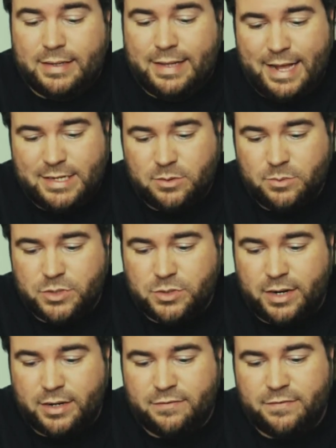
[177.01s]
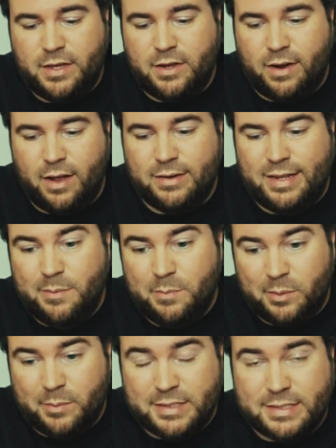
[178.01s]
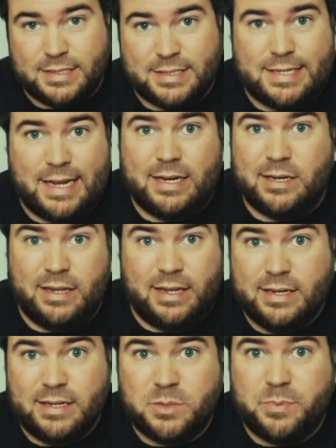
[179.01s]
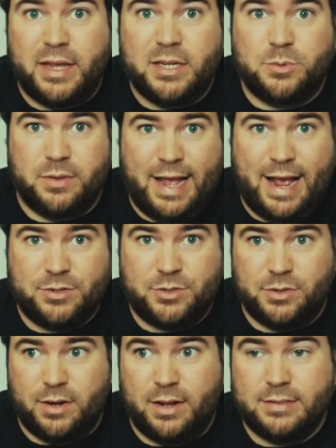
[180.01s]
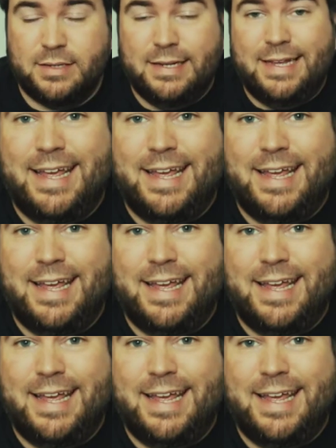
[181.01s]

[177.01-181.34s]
NASA was trying to figure out implements to send into space with astronauts.